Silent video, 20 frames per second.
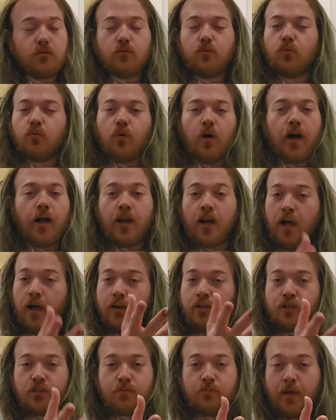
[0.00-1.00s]
why
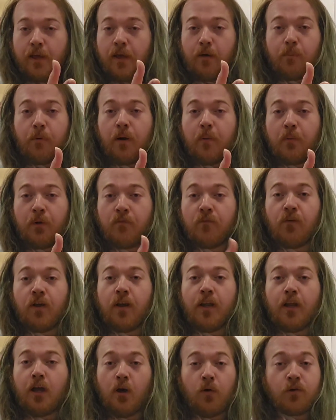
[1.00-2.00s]
not just make a public
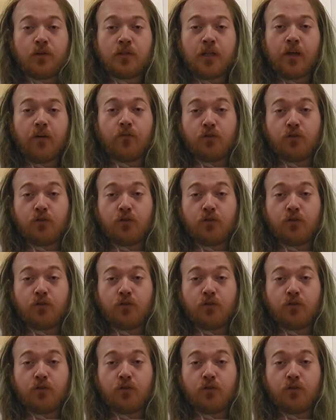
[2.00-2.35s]
video instead